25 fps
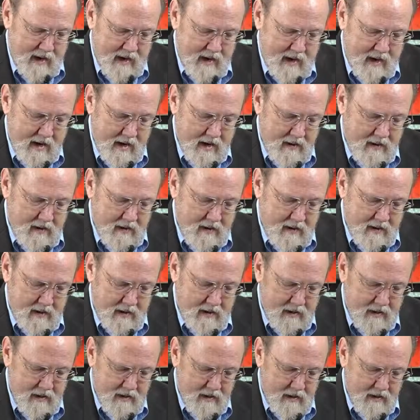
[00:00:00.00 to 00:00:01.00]
And
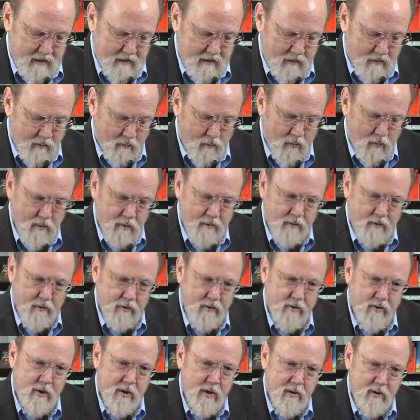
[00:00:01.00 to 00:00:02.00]
I want to
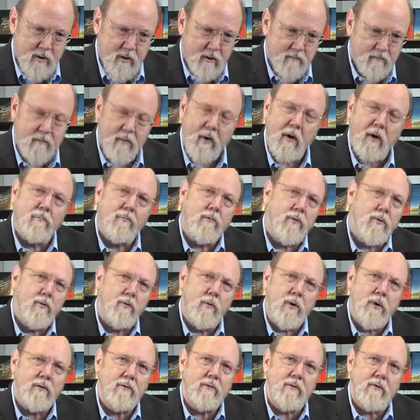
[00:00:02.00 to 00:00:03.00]
share a,
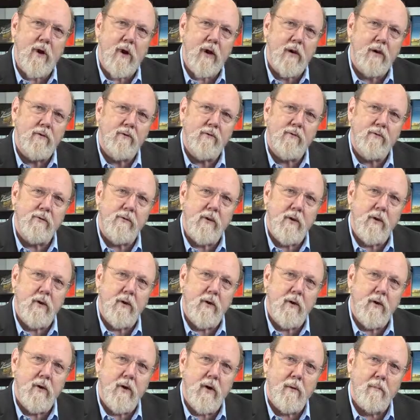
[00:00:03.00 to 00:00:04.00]
few insights
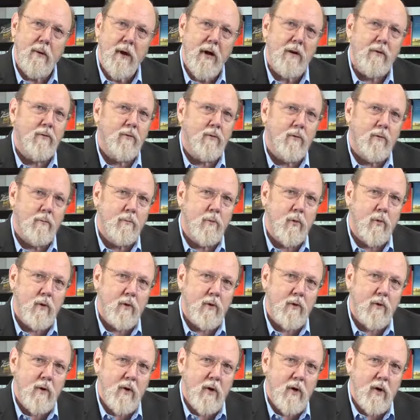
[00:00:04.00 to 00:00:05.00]
uh, about the
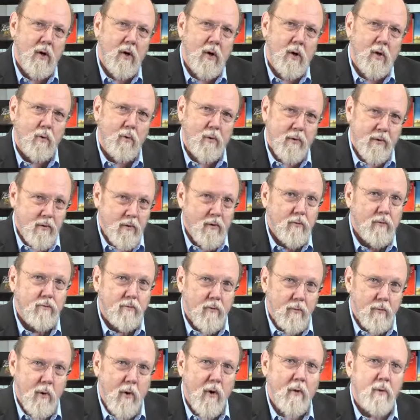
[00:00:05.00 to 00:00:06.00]
report with you
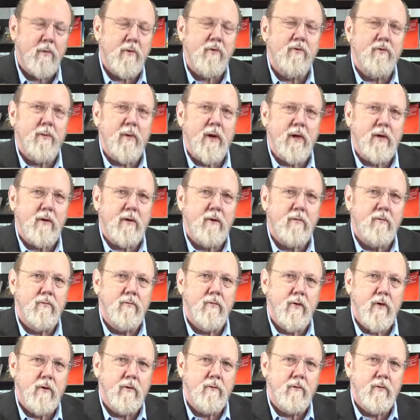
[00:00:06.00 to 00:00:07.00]
from our
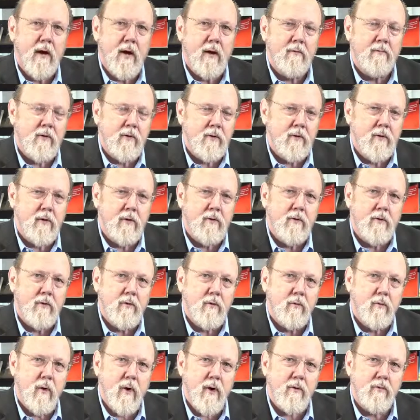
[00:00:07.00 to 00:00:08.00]
perspective, uh, having done the
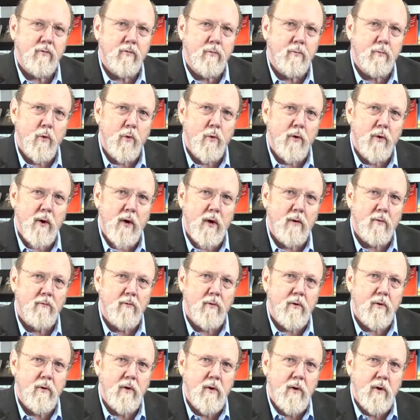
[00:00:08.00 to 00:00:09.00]
Horizon Report now
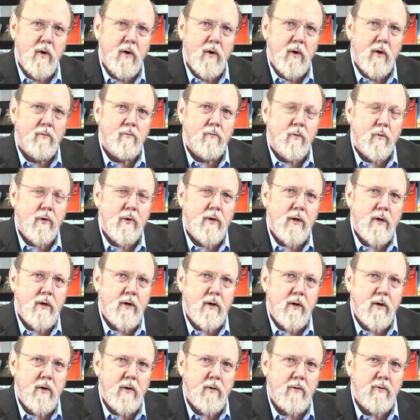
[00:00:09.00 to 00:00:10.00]
for 14
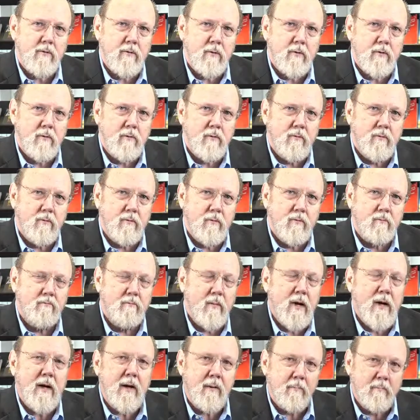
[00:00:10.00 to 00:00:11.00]
years in
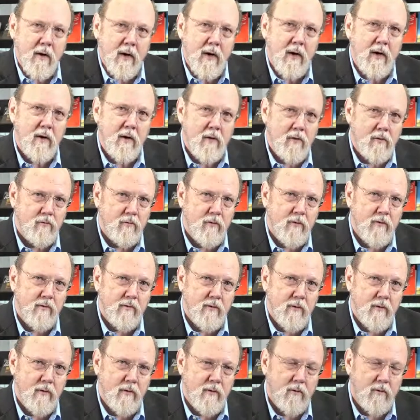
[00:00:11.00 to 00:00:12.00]
many, many
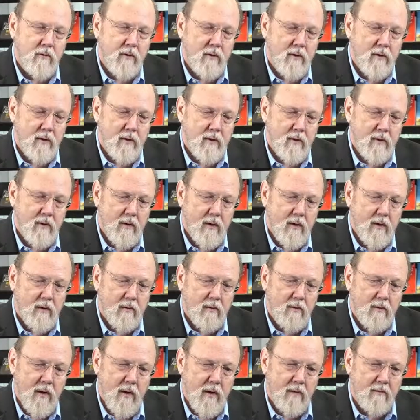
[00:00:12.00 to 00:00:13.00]
countries and, uh,
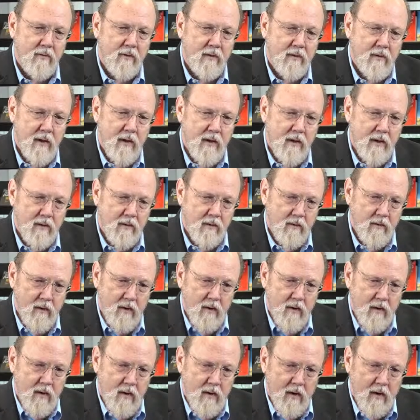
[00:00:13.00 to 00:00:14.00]
and having taken
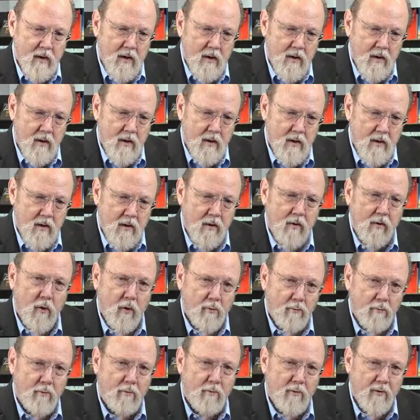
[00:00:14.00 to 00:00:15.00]
uh, a
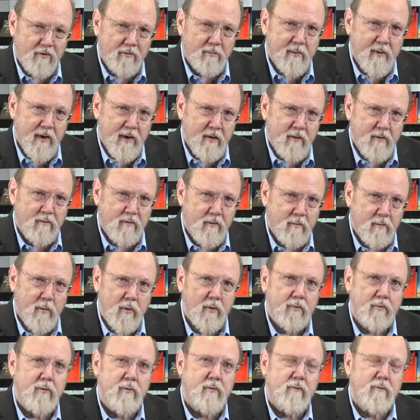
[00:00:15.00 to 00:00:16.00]
global perspective for
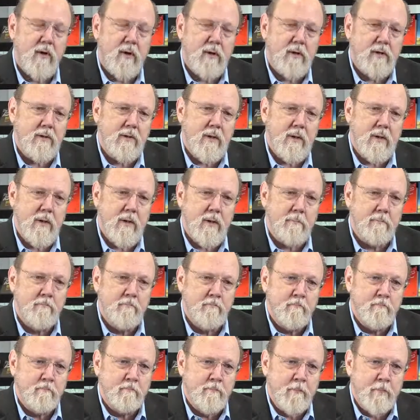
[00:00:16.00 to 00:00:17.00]
most of that time,
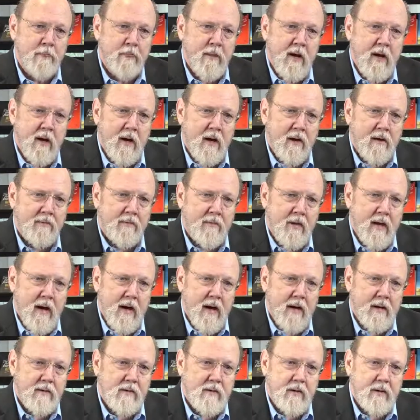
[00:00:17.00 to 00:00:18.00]

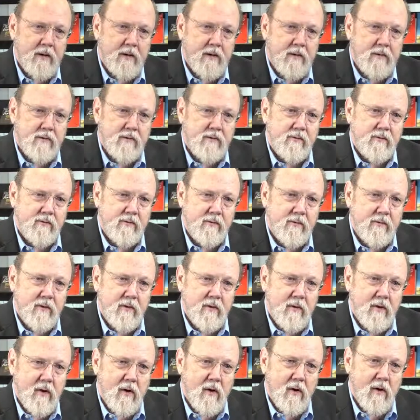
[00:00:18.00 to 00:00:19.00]
that it's
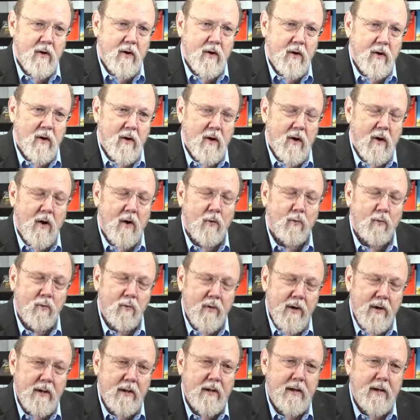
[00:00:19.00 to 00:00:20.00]
a
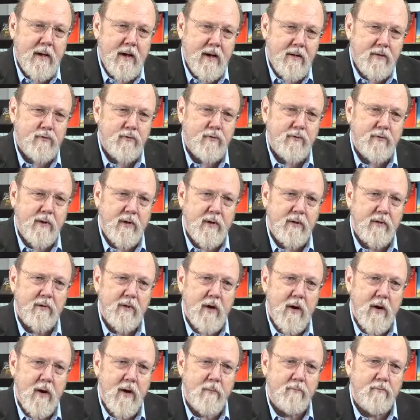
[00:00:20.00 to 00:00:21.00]
really interesting
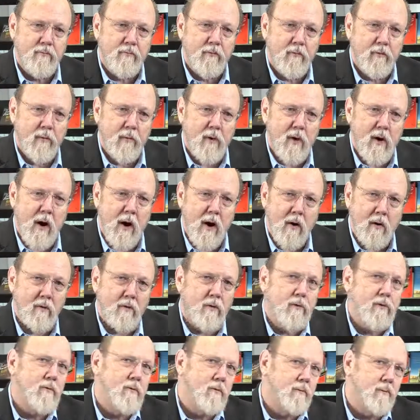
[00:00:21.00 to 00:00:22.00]
time for
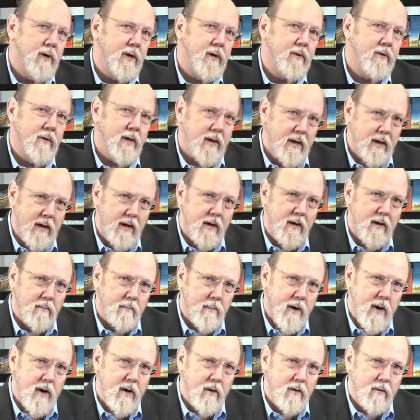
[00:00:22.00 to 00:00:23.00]
Ireland to be thinking
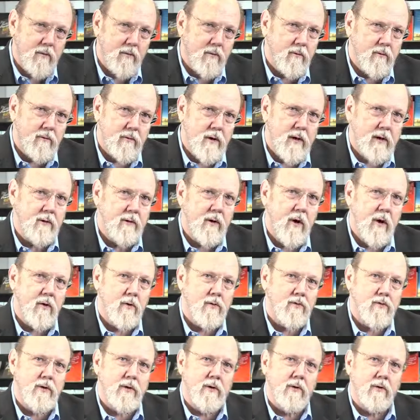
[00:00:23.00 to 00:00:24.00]
about
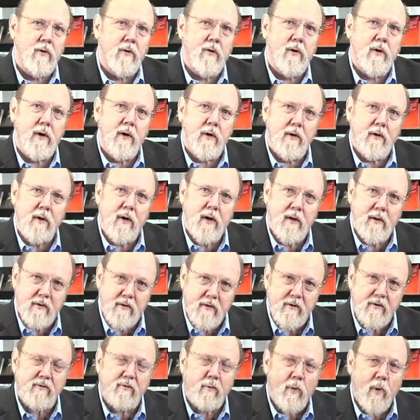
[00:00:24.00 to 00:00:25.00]
technology and learning in
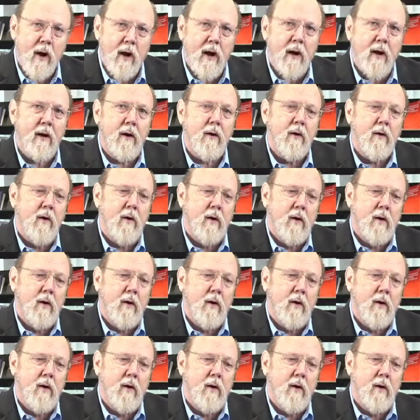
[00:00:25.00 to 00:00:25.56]
this way.